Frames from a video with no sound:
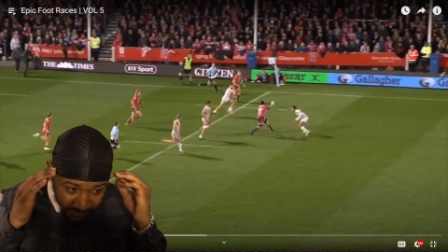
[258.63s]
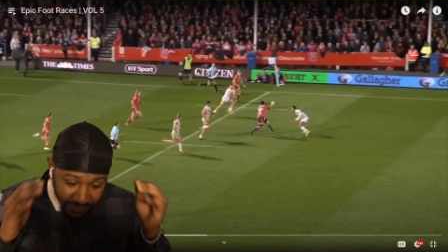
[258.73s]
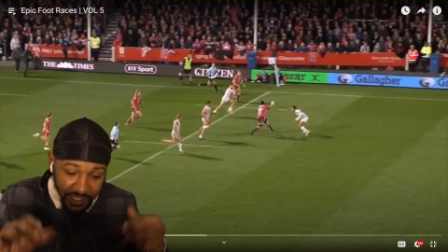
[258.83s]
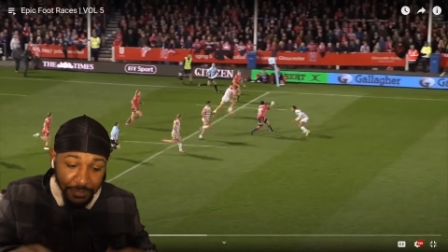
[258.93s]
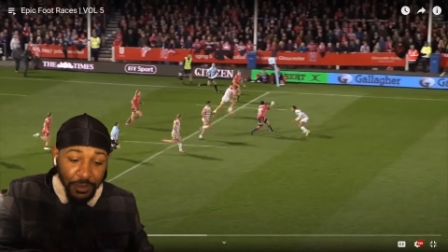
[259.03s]

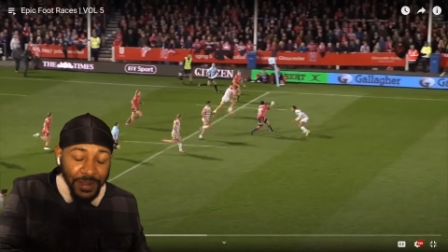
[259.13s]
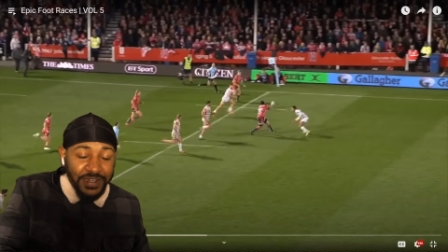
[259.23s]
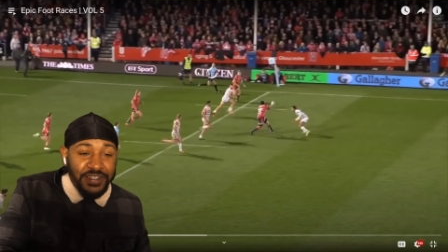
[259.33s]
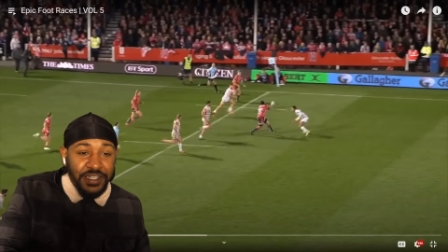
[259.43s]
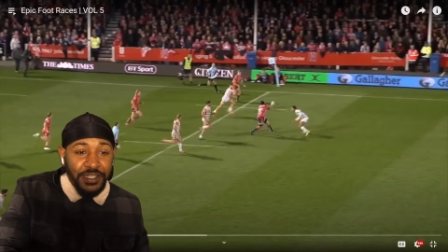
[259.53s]
I need him on
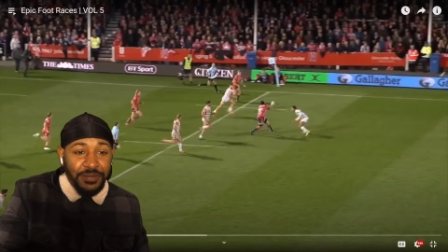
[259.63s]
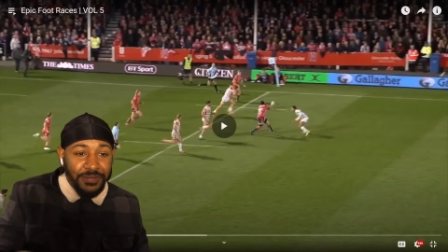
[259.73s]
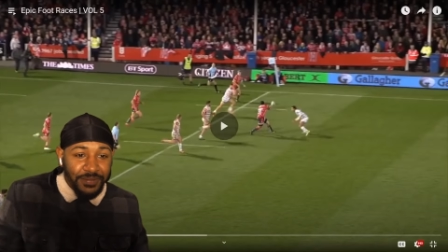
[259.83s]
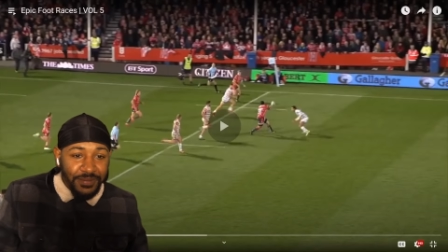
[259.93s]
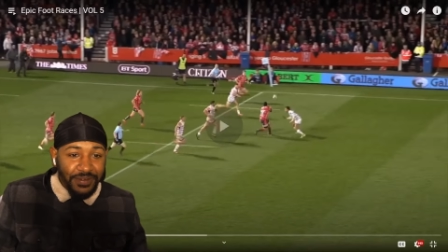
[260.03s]
my team.
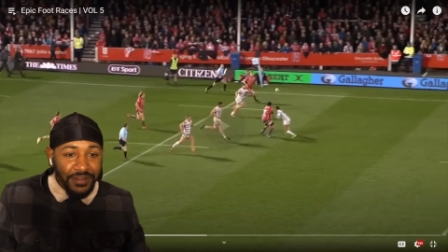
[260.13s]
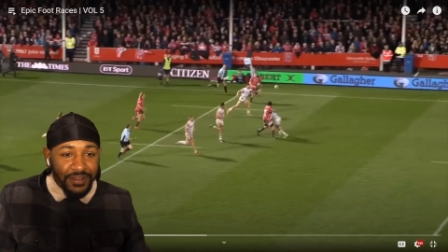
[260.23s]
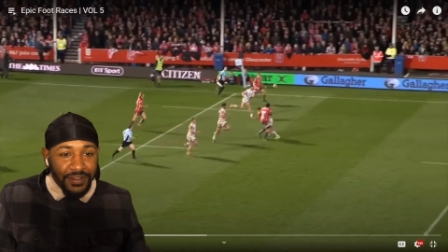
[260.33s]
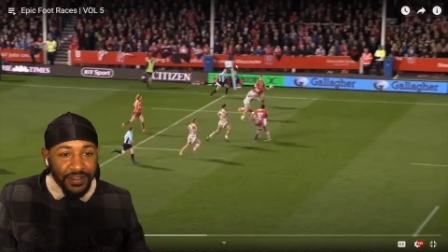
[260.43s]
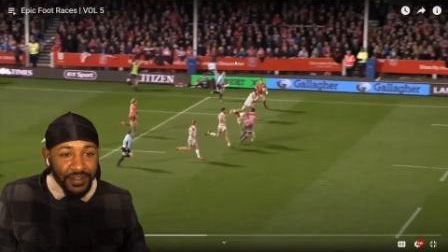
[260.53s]
The
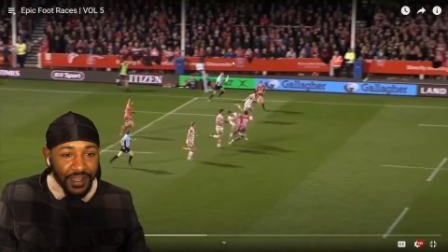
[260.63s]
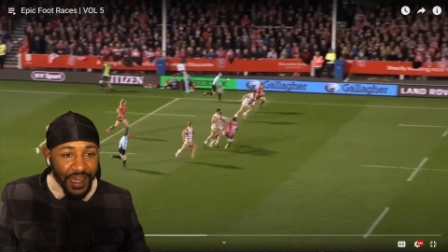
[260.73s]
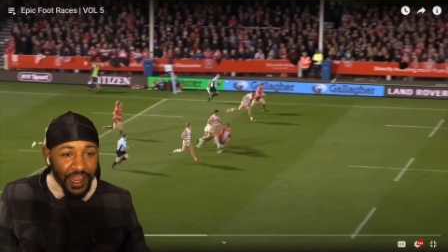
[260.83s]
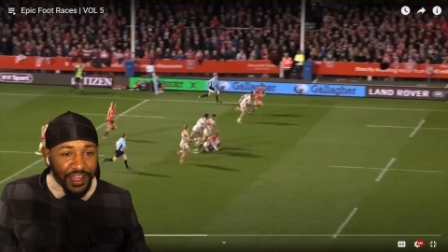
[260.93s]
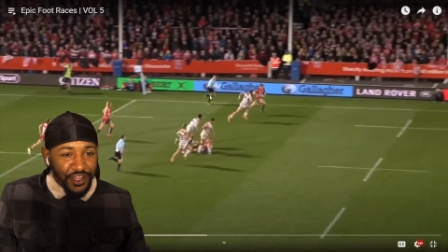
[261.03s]
ball
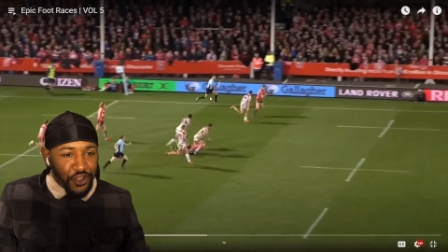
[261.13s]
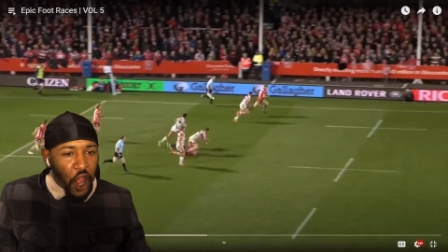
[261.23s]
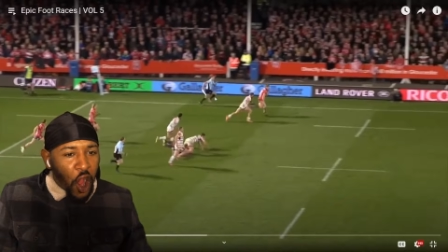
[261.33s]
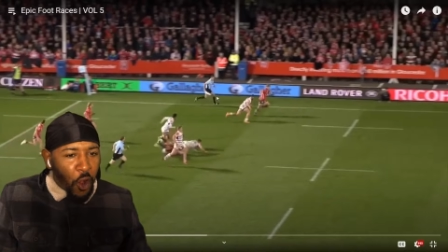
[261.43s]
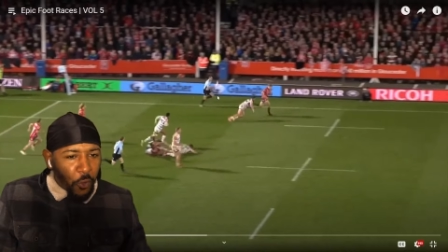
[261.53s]
perfectly on
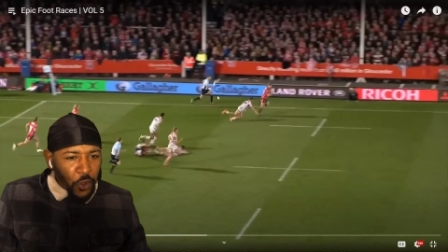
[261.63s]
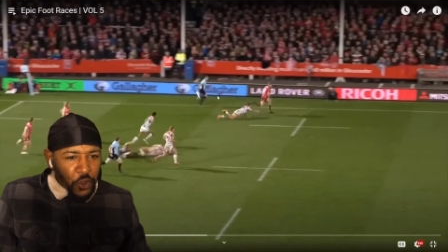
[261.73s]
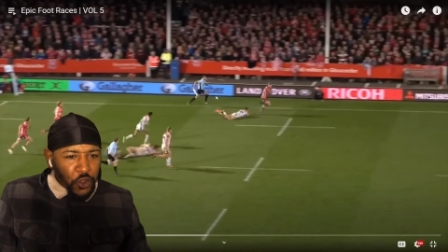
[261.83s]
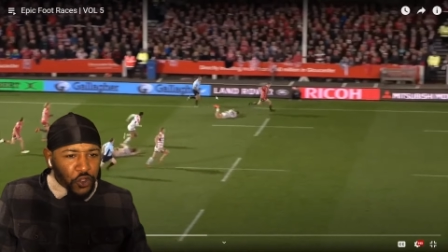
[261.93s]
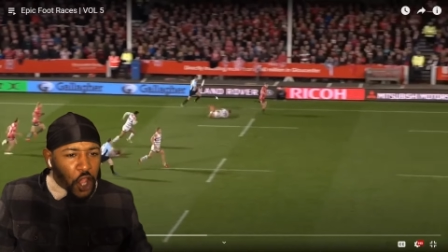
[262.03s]
Go!
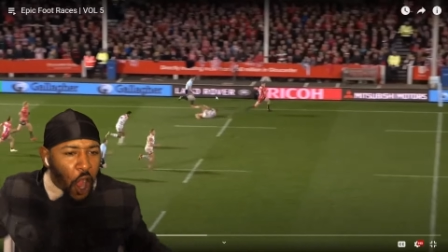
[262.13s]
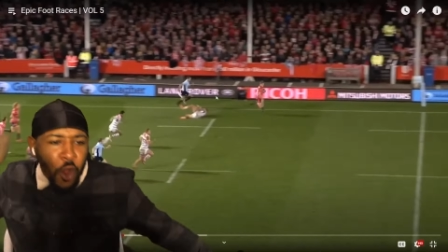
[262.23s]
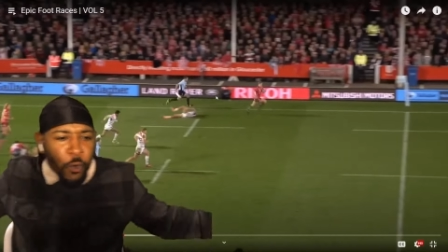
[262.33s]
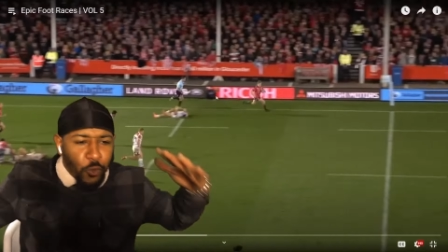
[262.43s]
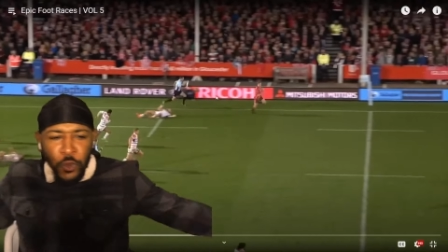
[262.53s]

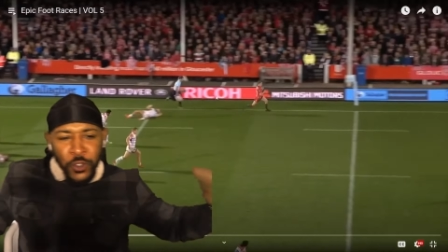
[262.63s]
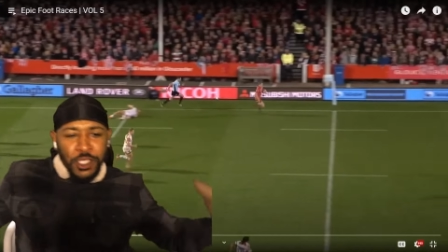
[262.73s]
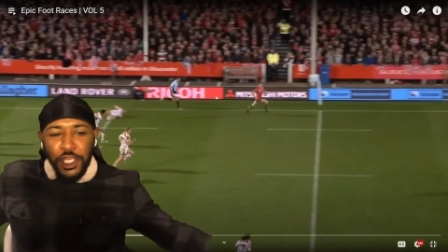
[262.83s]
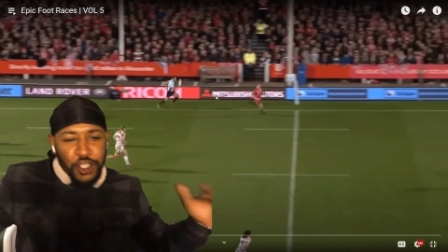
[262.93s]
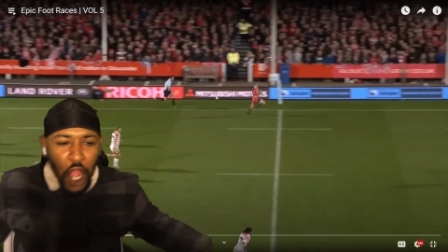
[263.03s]
Watch this
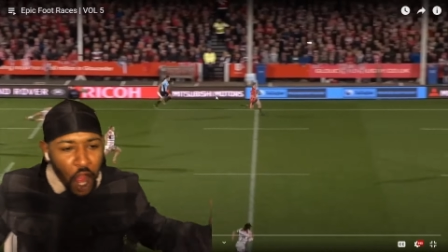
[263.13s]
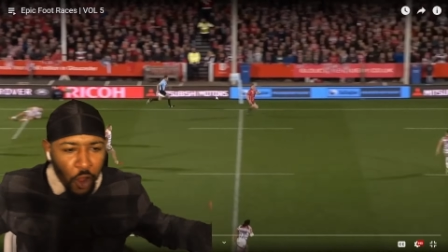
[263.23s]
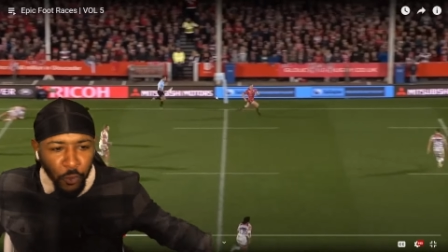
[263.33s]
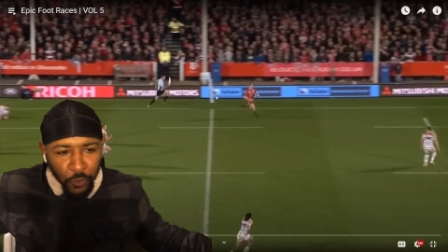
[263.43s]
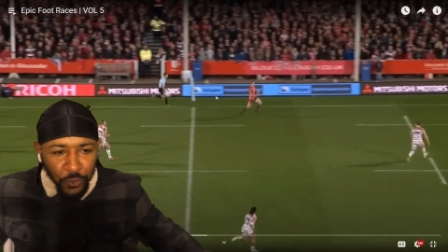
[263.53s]
from Go!